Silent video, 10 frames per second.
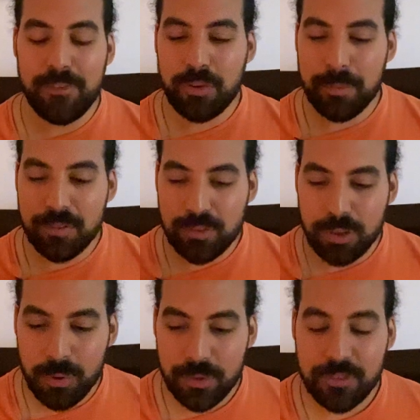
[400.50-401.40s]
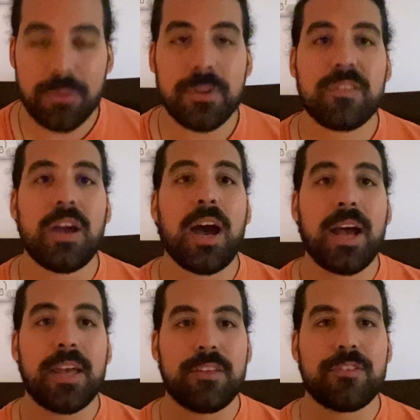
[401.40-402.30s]
from its lowest to its
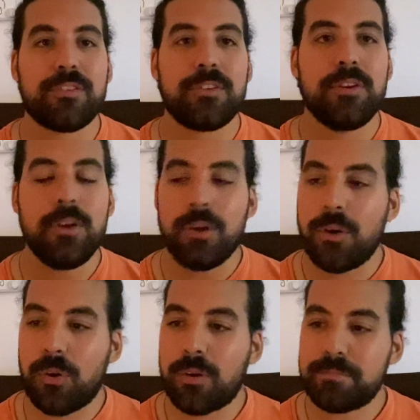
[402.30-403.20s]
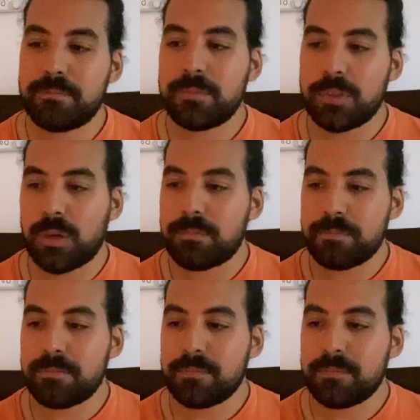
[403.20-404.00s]
highest, or you know,